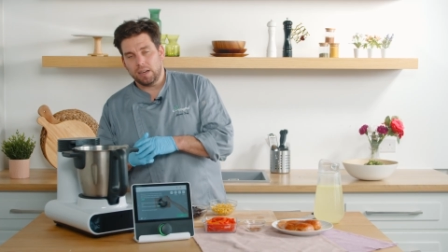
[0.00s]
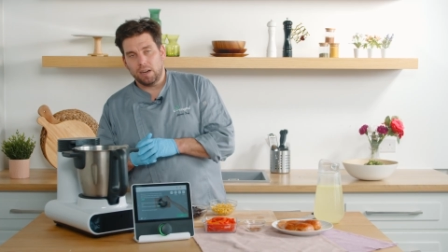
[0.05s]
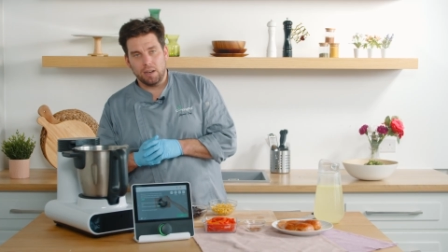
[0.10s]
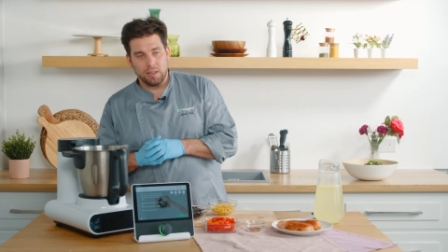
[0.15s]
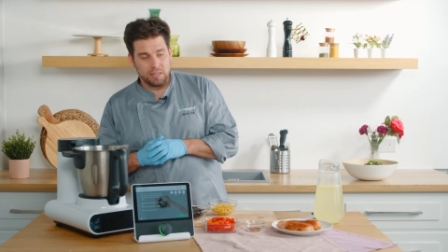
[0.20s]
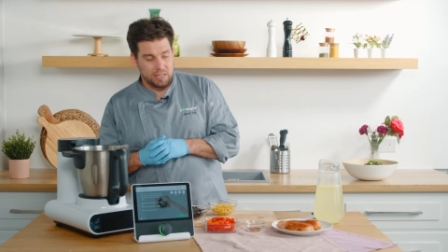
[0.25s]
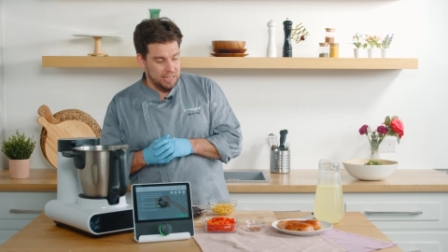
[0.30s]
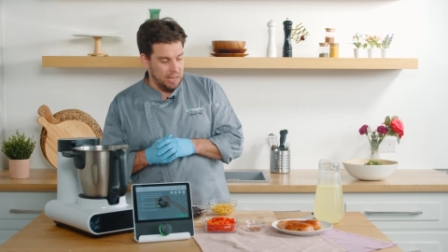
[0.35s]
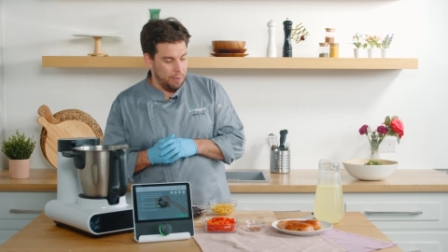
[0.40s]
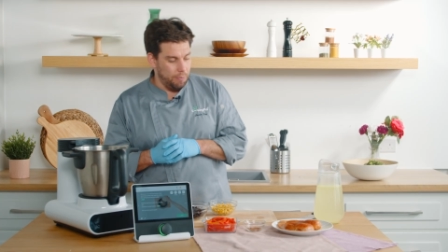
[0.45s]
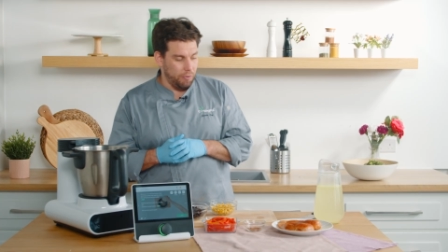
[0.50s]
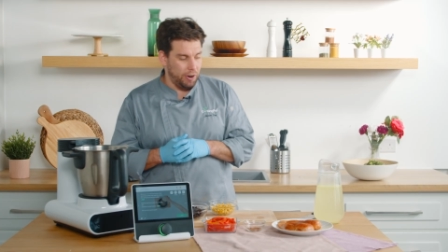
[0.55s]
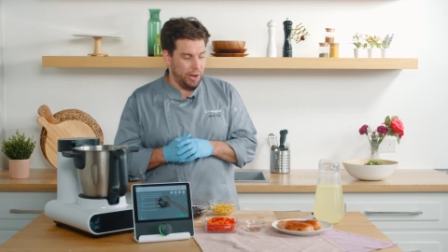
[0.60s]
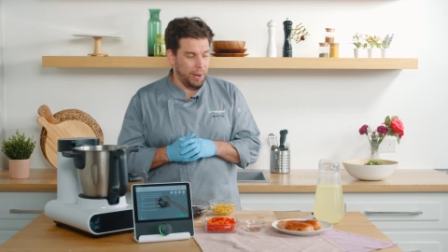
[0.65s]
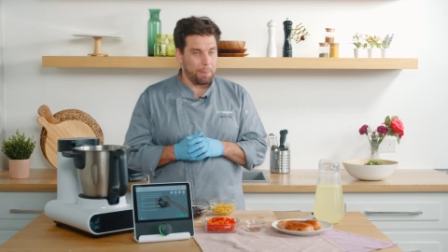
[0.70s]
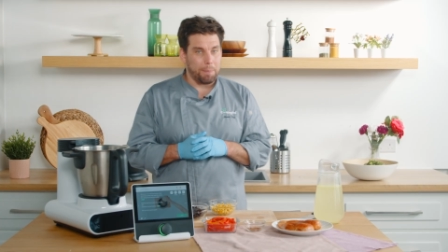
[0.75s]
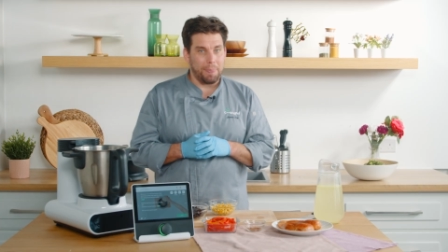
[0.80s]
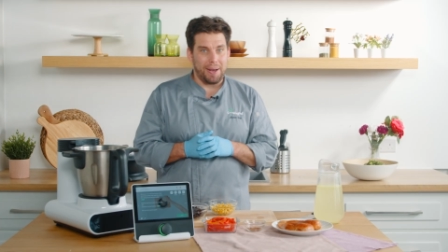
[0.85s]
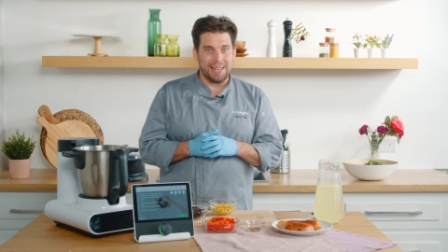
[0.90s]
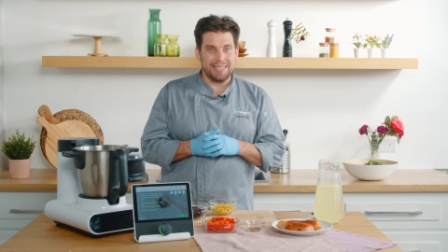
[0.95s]
our
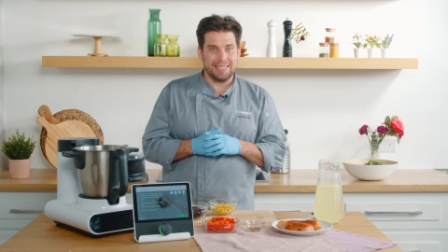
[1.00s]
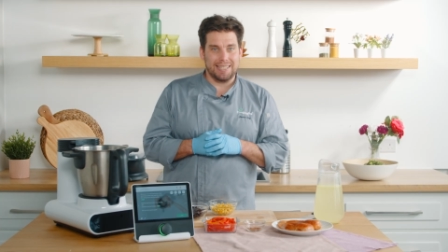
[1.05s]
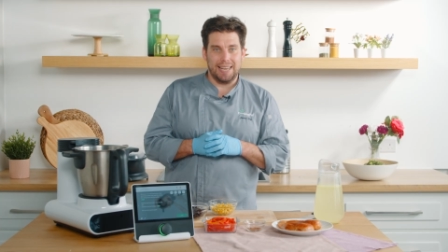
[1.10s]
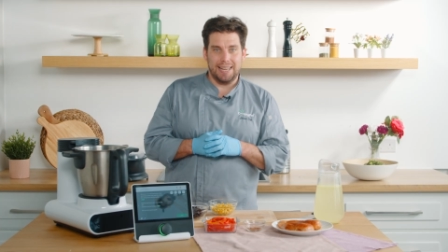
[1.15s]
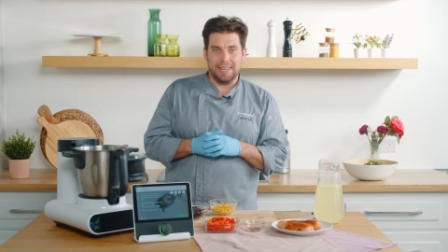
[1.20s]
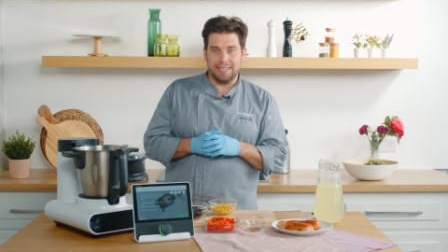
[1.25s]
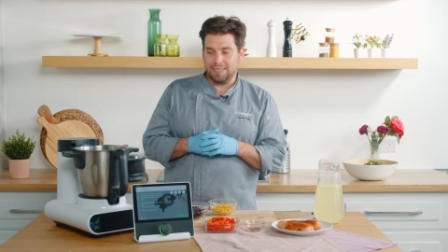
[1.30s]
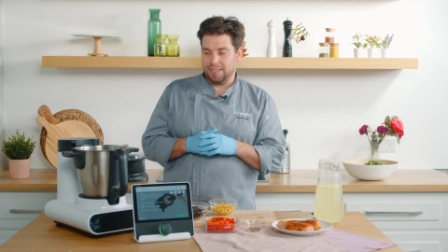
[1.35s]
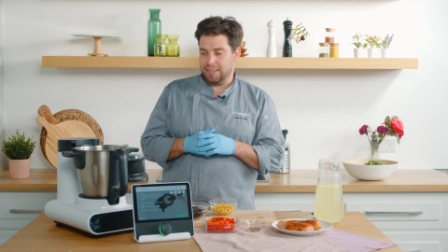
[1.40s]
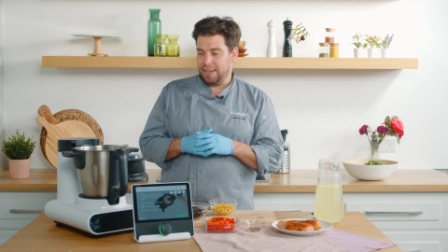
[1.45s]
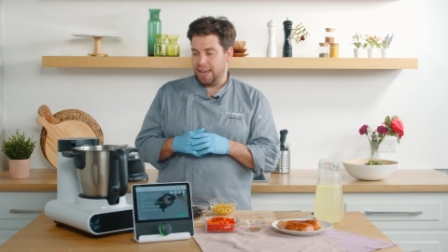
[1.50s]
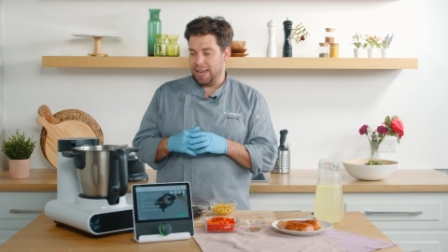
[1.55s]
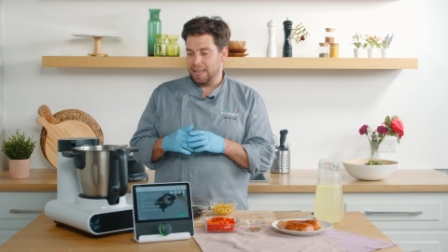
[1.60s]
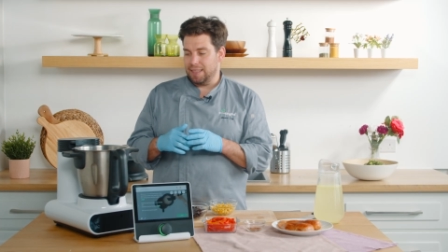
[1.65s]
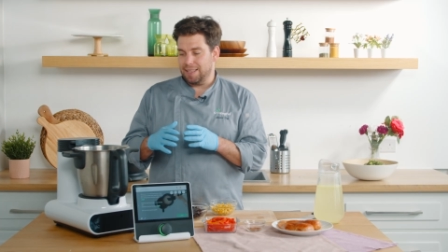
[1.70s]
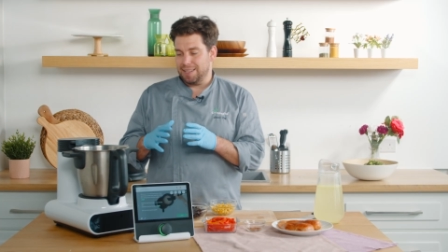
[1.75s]
simmering basket, okay?